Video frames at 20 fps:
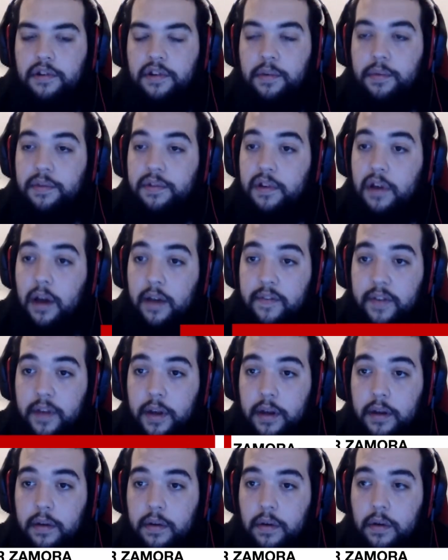was
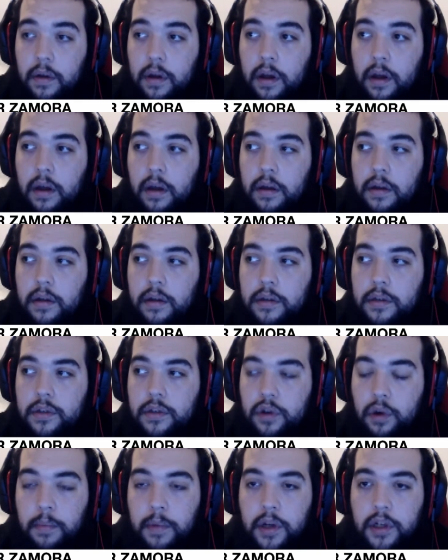coughing
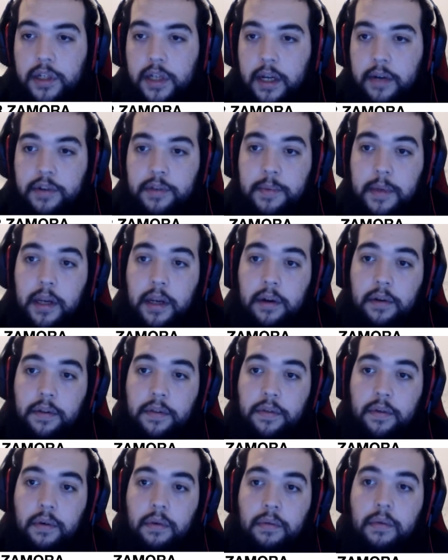so much that it was making her
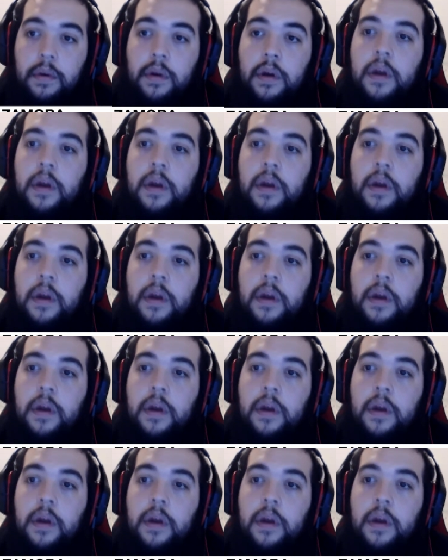throat